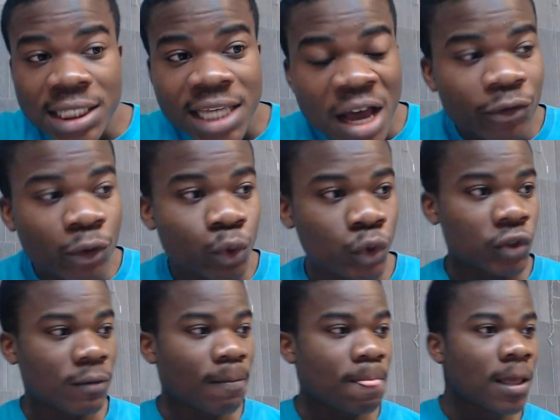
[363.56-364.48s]

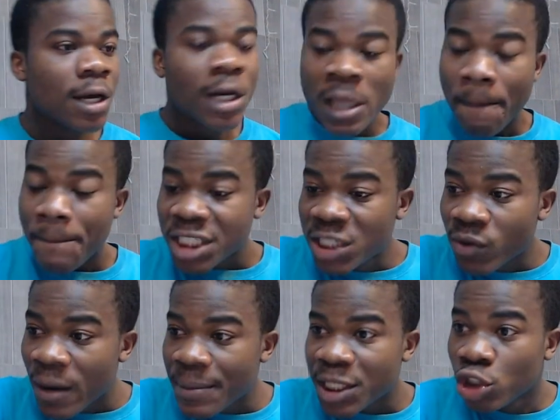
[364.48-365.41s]
interviews. The president
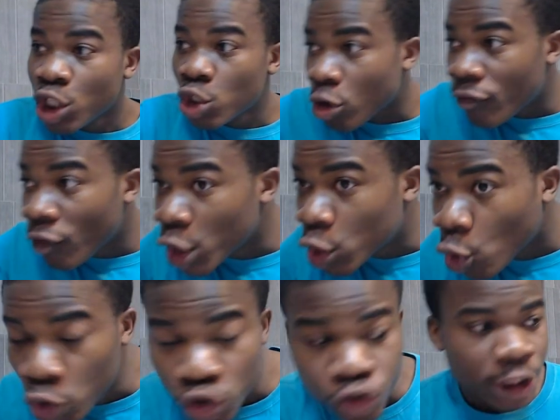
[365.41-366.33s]
will be saying, no, they talk for a
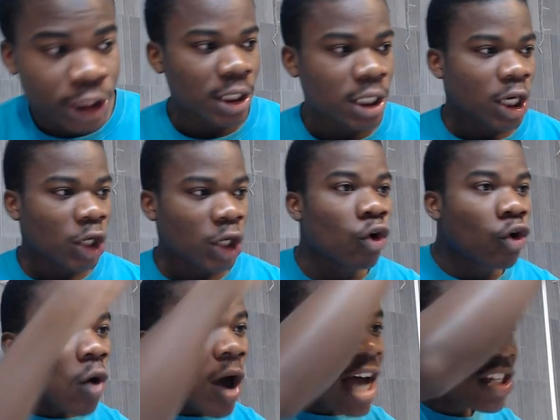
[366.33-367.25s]
country.
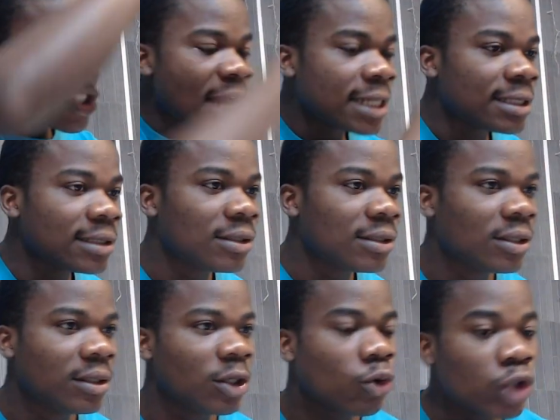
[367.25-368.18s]
Go outside.
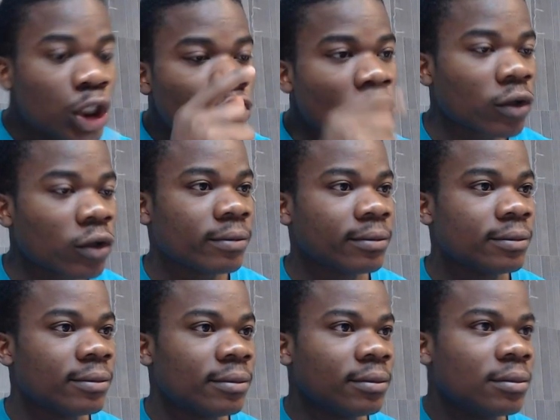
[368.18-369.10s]
Go they talk.
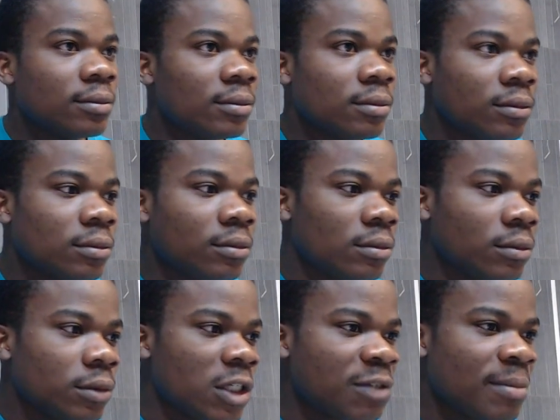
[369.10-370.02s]

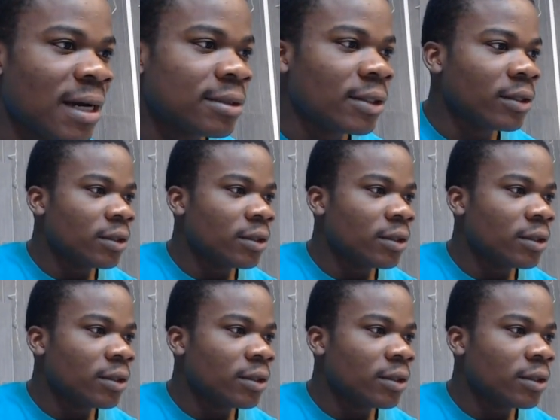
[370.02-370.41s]
This man,